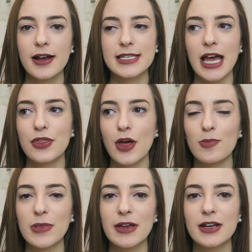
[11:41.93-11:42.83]
Because I
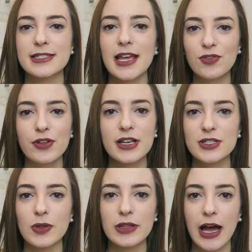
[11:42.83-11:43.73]
thought maybe because
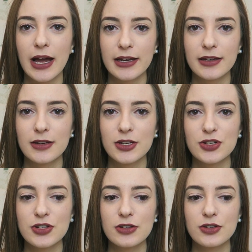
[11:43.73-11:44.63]
everything's online,
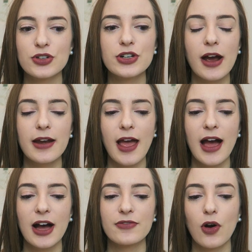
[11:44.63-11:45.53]
you're not going to
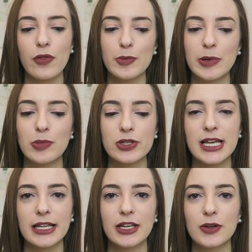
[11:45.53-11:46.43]
have other people
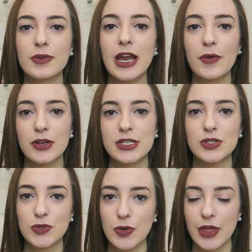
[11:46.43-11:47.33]
telling you, now you need
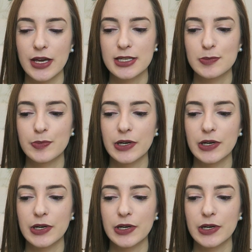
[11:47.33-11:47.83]
to do this,